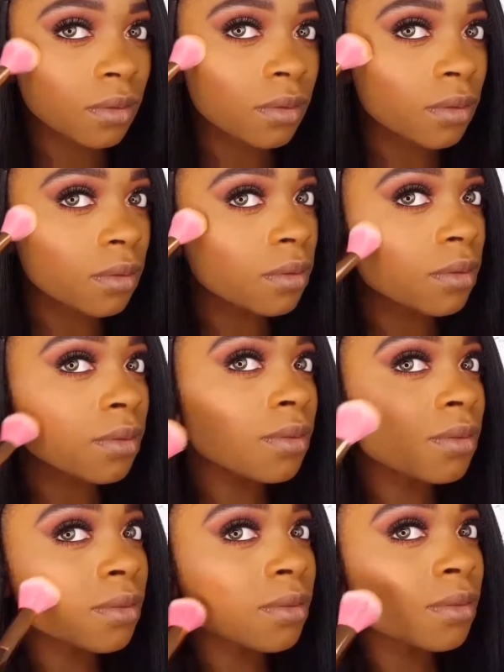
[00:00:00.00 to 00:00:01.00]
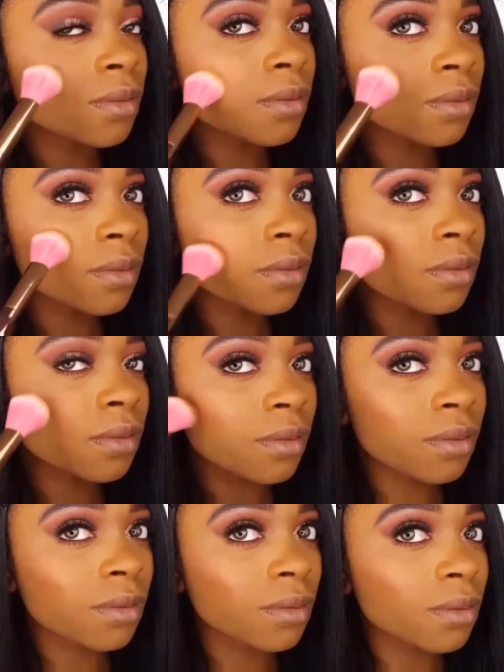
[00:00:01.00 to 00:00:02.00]

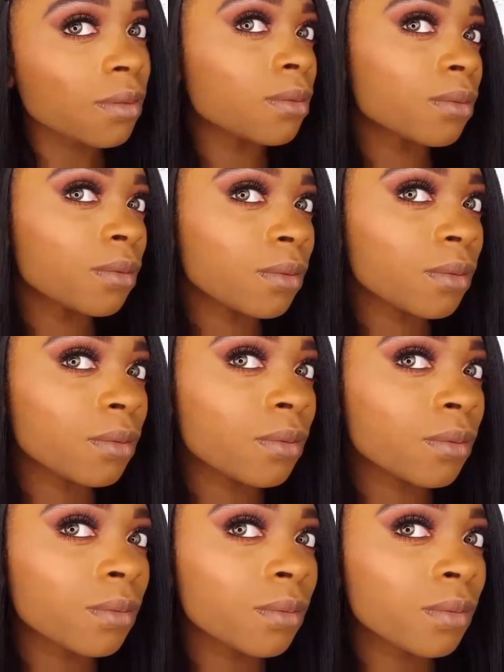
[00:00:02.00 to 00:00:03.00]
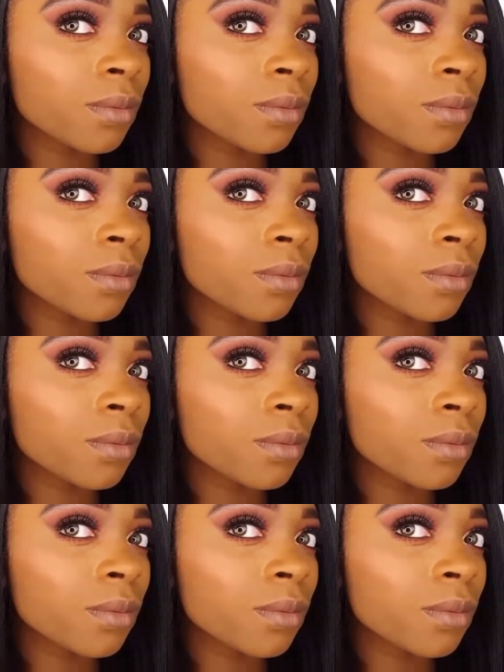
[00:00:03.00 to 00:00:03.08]
Nobody speaks.